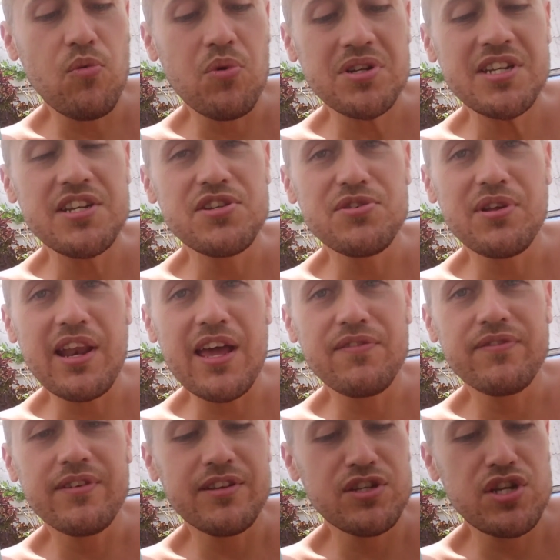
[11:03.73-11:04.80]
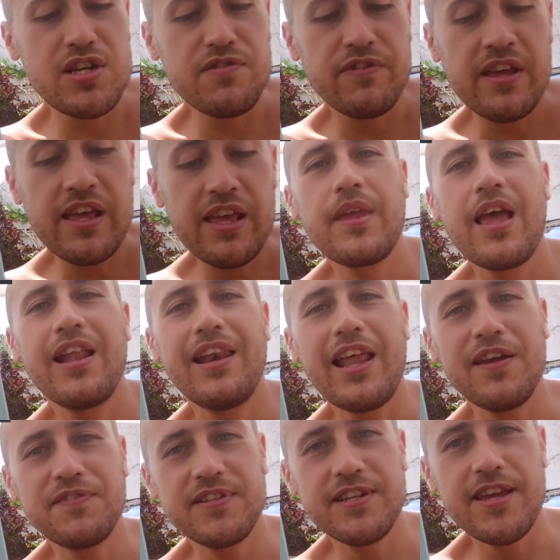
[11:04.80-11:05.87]
what did your life achieve?
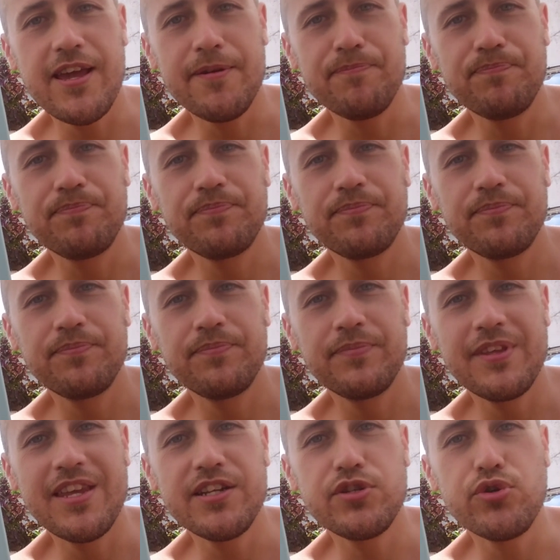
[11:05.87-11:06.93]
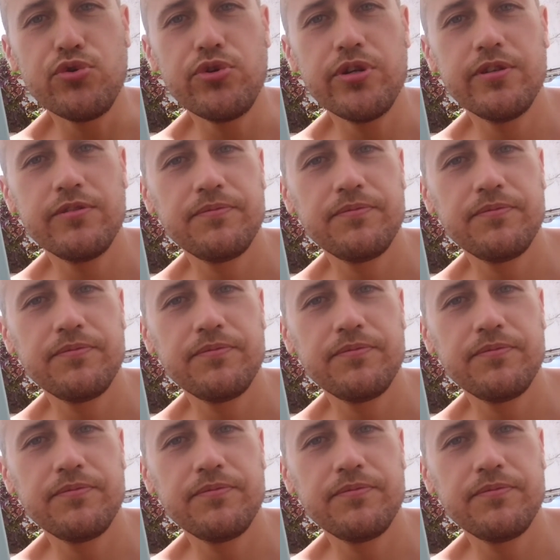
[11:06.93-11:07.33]
Life's a game. Get good.